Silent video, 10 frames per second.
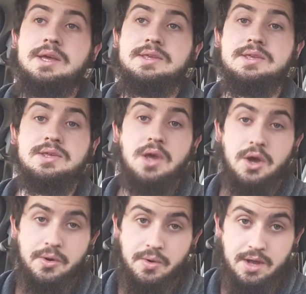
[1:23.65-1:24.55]

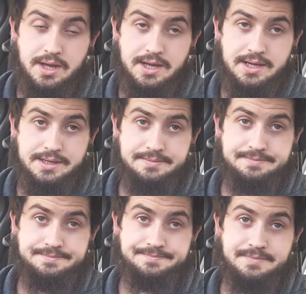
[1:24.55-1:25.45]
So,
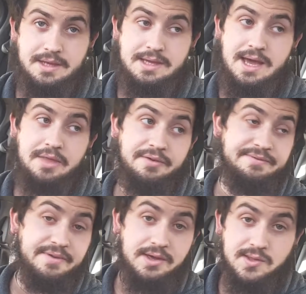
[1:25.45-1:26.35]
yeah, the
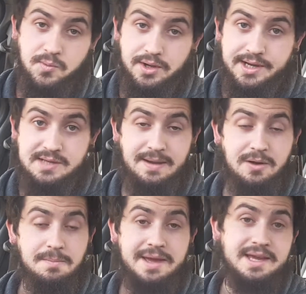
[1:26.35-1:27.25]
first one is
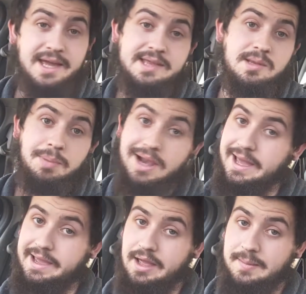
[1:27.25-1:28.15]
about making it into
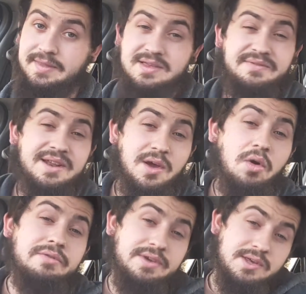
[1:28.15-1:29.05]
play. I mean, that's a fairly
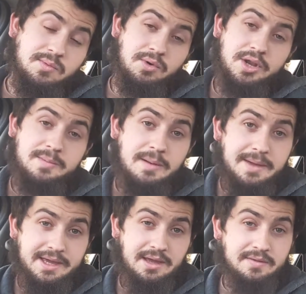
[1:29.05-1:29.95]
obvious one about
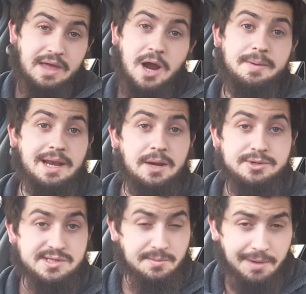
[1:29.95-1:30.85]
making the Arabic
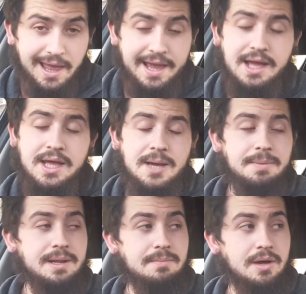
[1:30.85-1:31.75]
language into play,
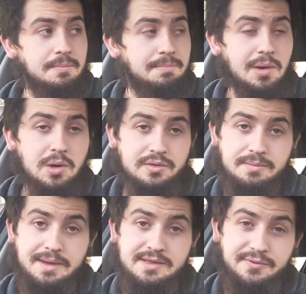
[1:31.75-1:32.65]
but in my blog,
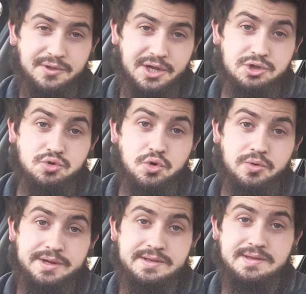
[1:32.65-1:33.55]
the metaphor that I
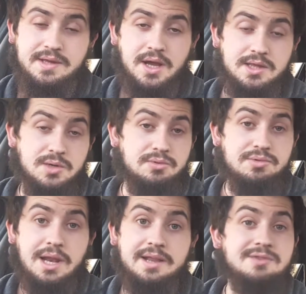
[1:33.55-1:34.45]
draw is to do with
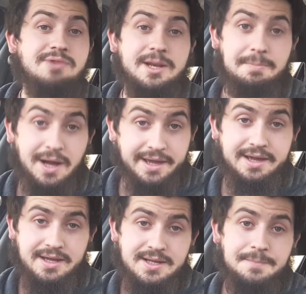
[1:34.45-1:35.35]
learning to ride a
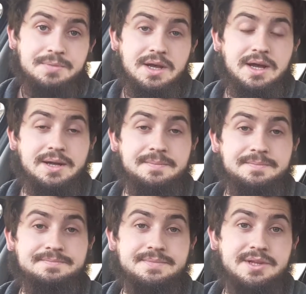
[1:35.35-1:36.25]
bike.
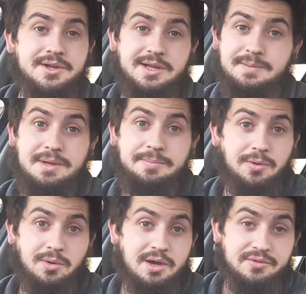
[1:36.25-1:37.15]
You know, like,
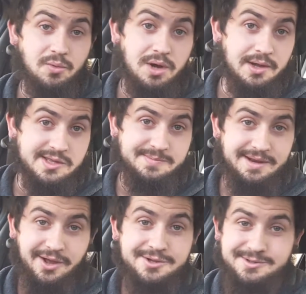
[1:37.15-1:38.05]
people all over the world
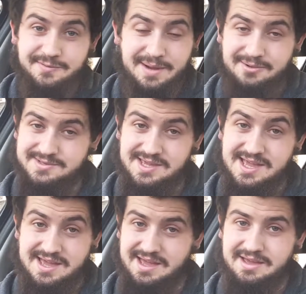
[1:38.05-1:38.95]
spend hundreds of pounds a
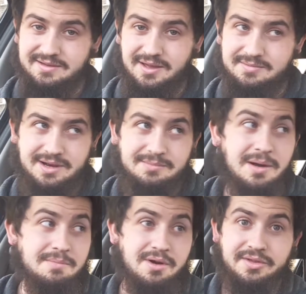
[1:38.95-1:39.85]
year. I mean, like,
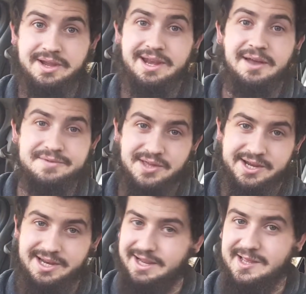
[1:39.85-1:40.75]
my brother, he loves
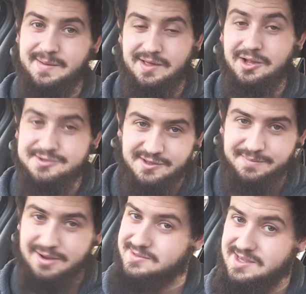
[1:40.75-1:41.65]
cycling, and he spends hundreds of
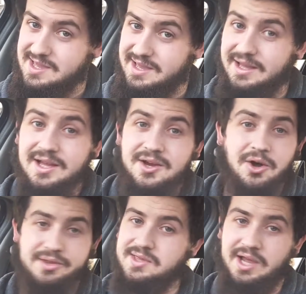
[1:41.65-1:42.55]
pounds a year
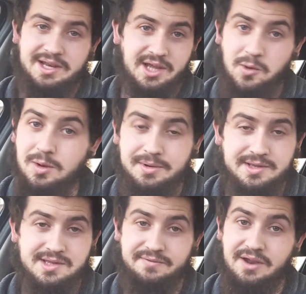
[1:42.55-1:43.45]
on cycling equipment
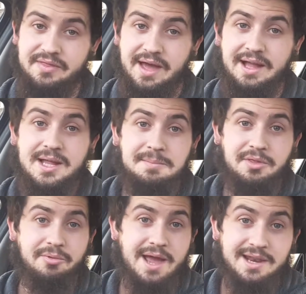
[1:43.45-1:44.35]
and stuff like that. But
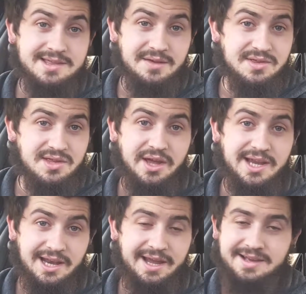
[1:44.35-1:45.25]
the reality of
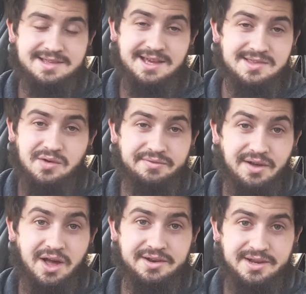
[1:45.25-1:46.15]
cycling is that it's not
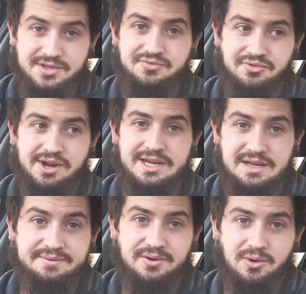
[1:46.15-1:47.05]
fun. It's really
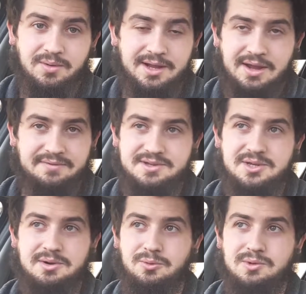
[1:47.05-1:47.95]
difficult, and you have to
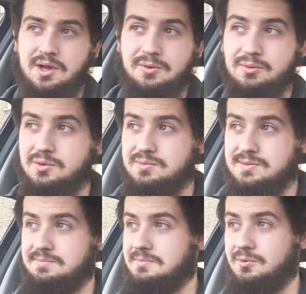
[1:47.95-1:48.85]
do it in
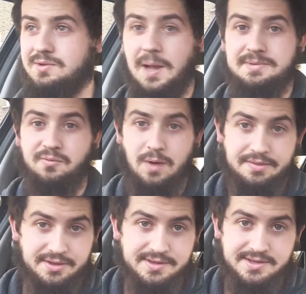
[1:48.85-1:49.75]
all types of
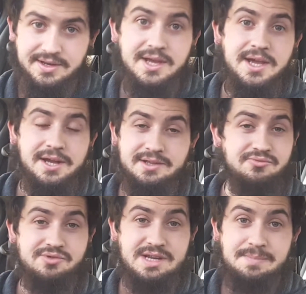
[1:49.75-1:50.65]
weathers, and it's
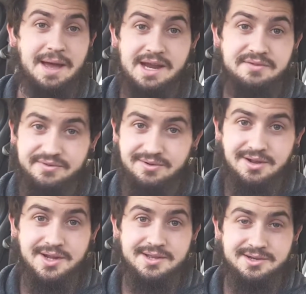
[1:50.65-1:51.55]
really painful
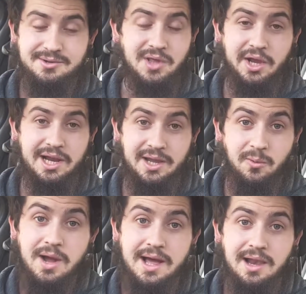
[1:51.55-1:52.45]
to do cycling
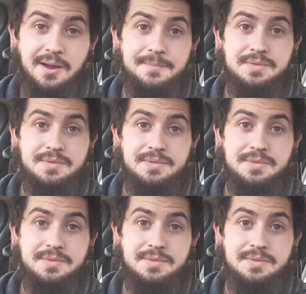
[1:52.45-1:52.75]
well.